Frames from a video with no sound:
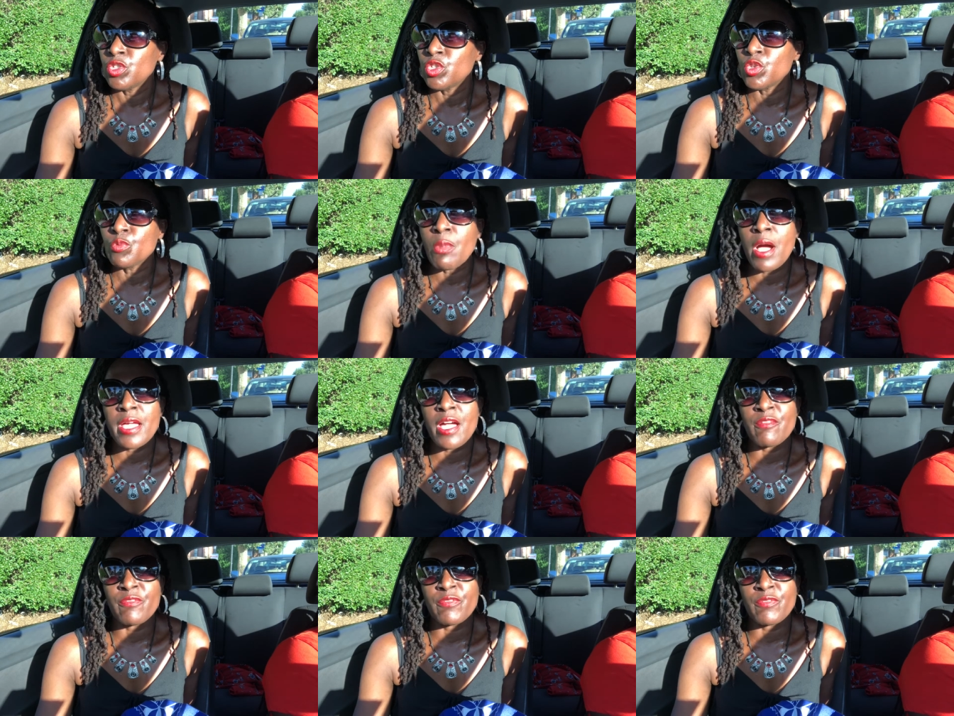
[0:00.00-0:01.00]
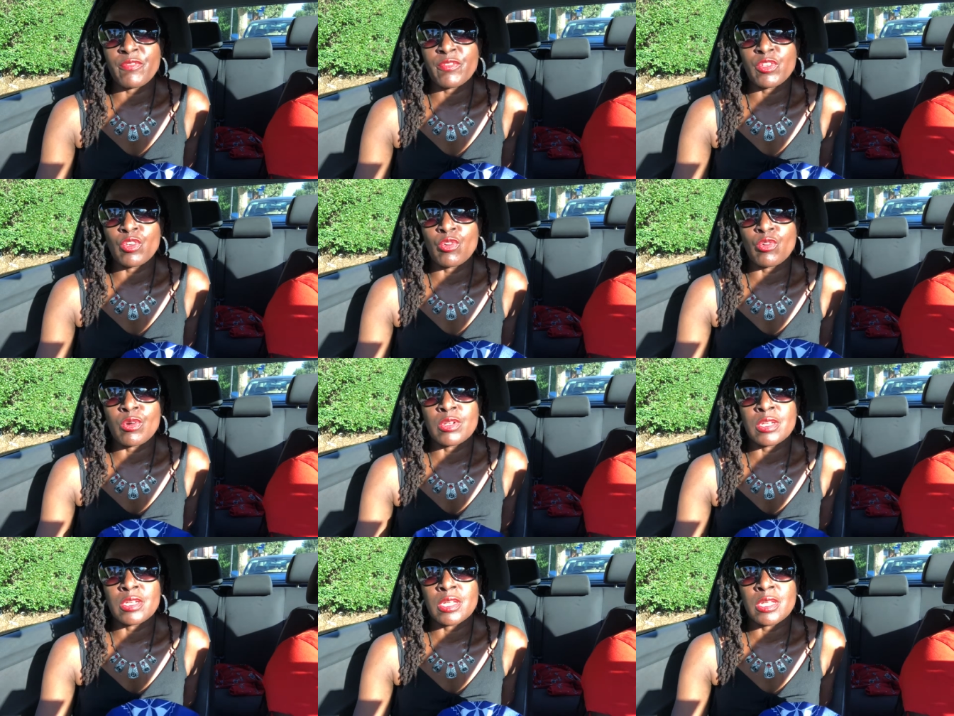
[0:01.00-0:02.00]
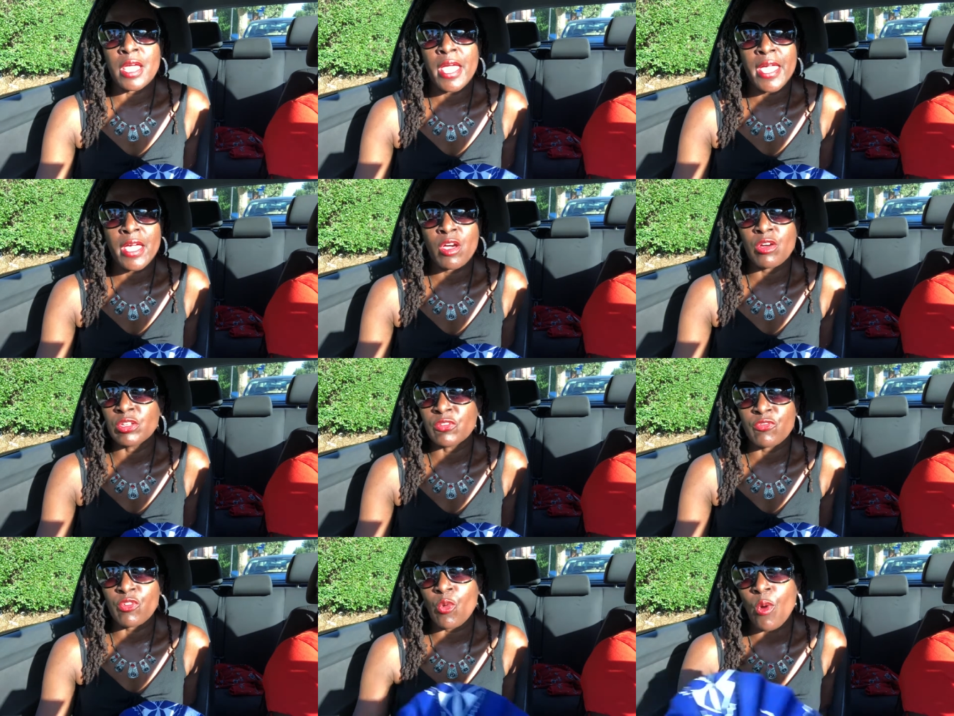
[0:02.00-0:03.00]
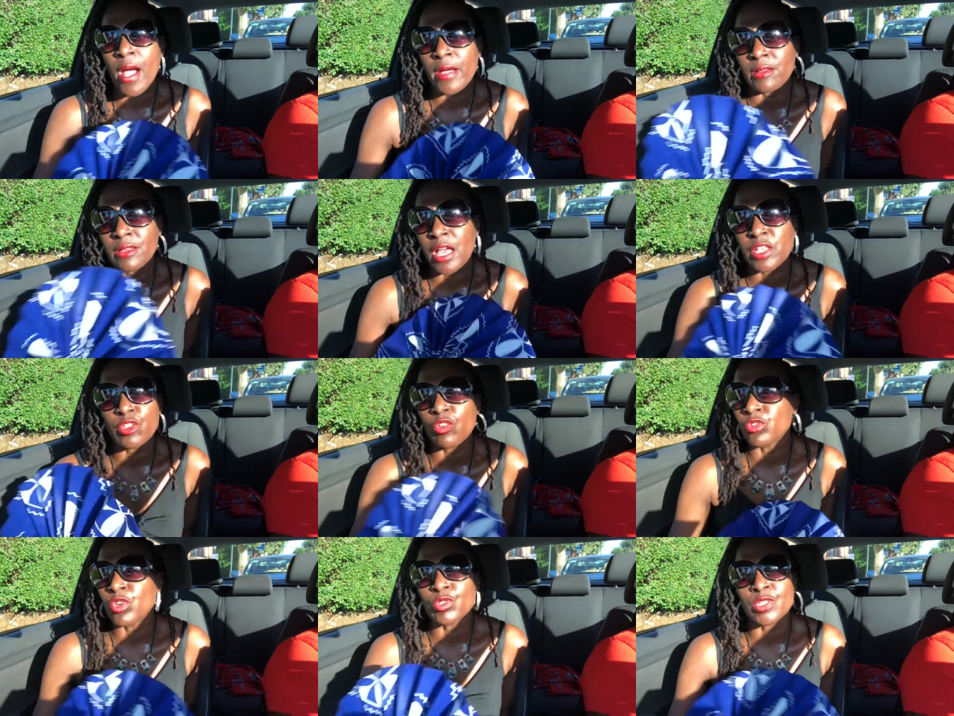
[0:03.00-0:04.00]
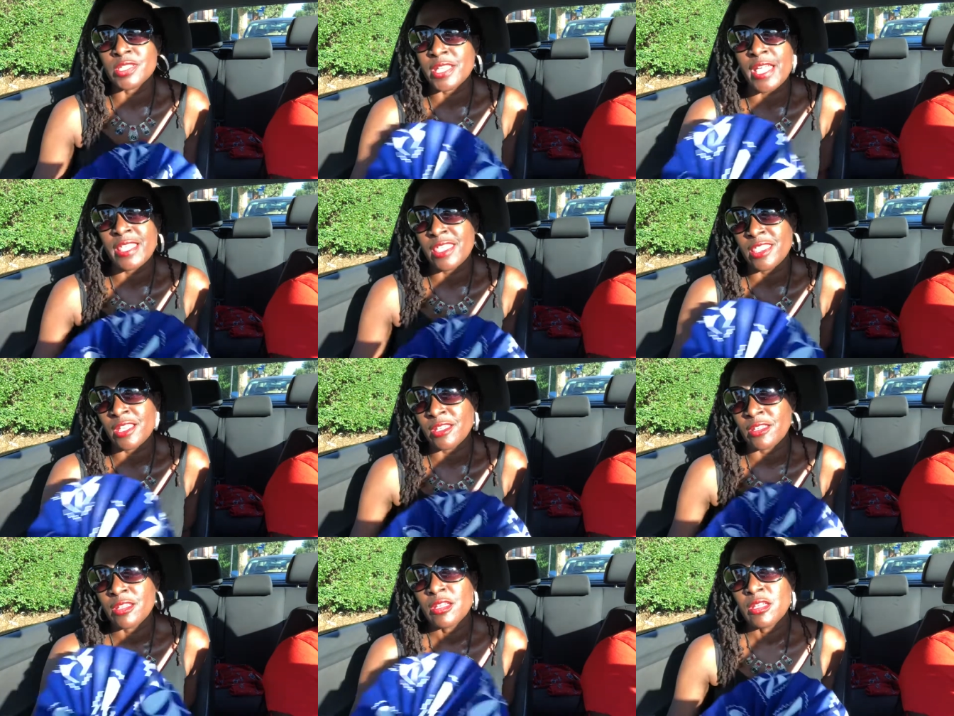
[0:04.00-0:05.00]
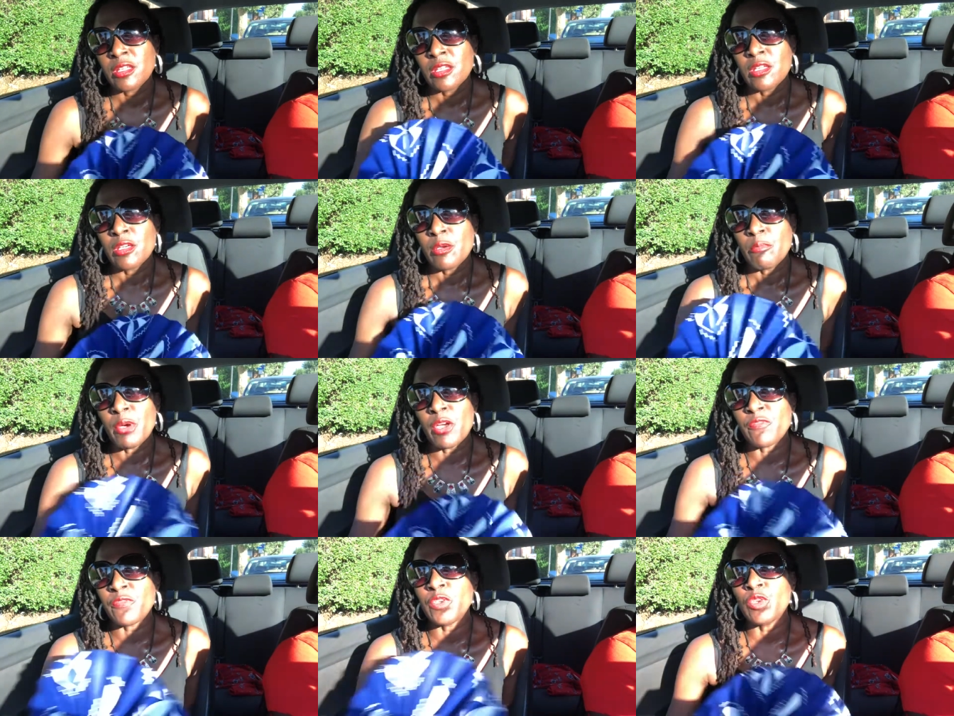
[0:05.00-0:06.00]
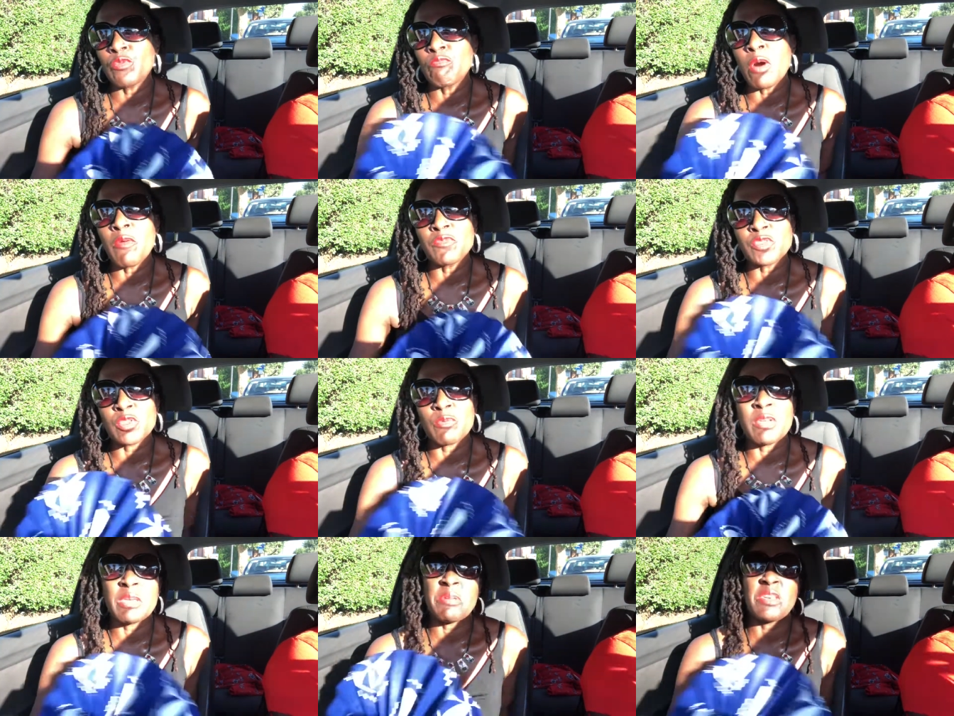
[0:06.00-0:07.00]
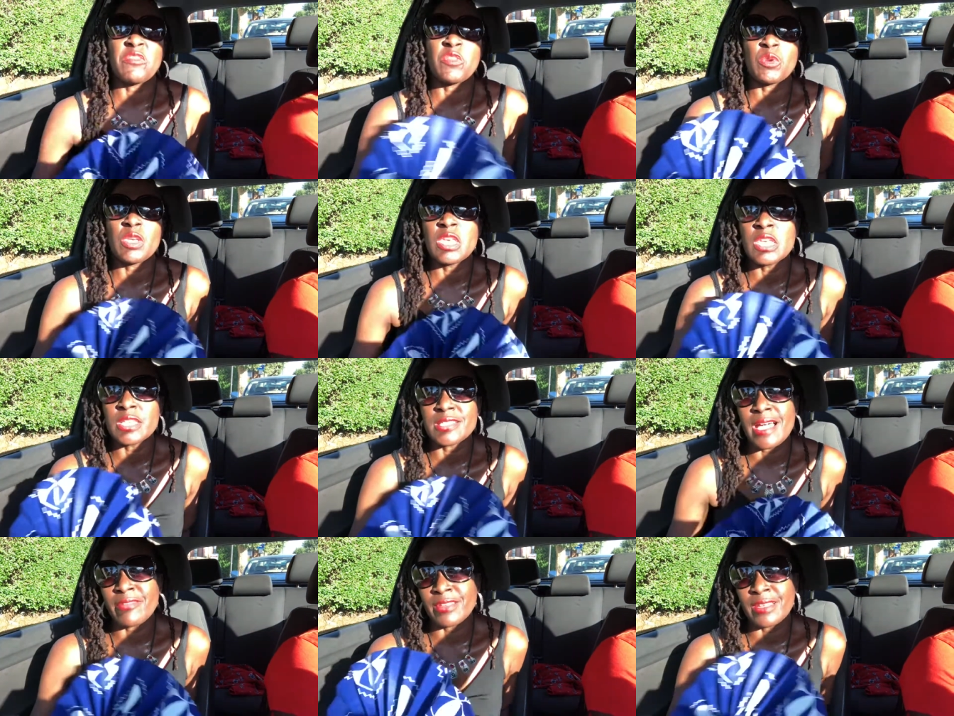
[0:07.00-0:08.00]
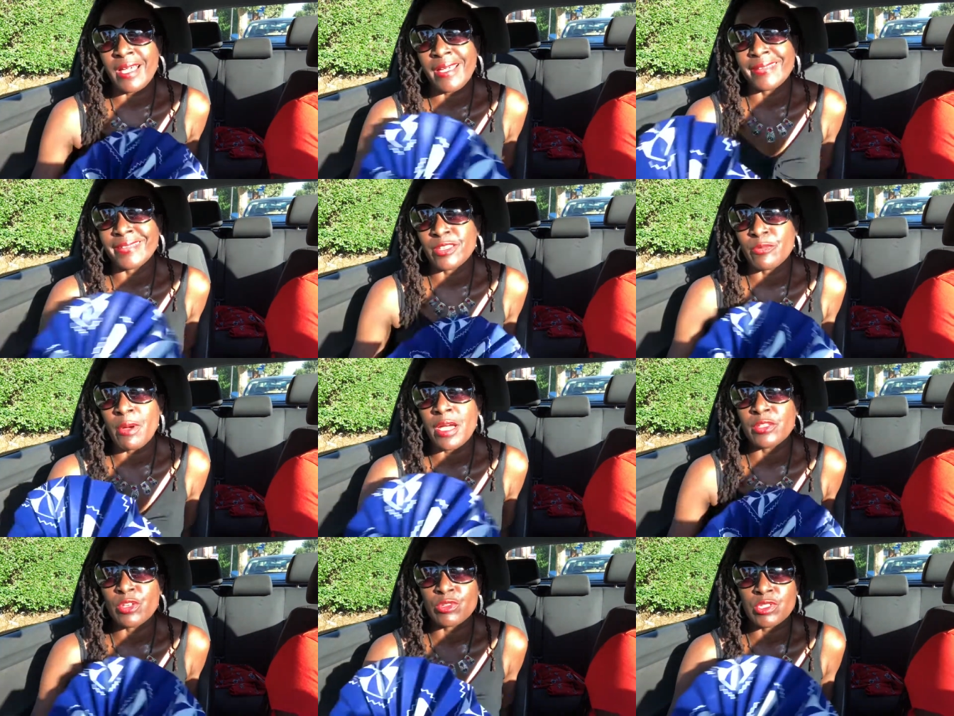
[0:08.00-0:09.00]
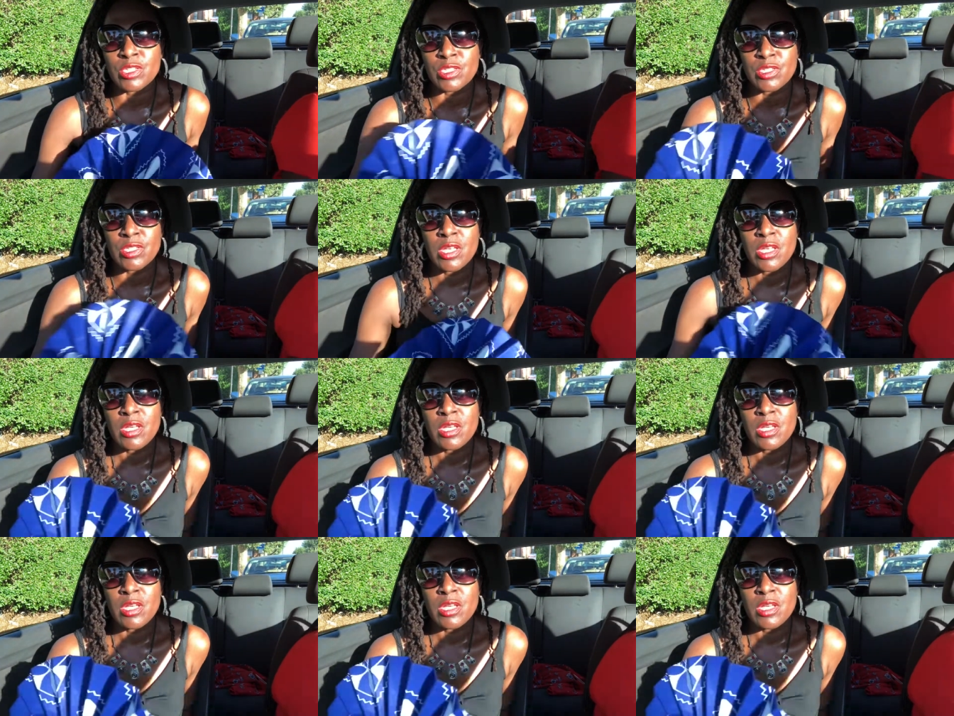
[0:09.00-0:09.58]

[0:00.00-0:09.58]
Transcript: you might have your hair colored for a while and not notice anything but a few months or maybe a few years down the line you might notice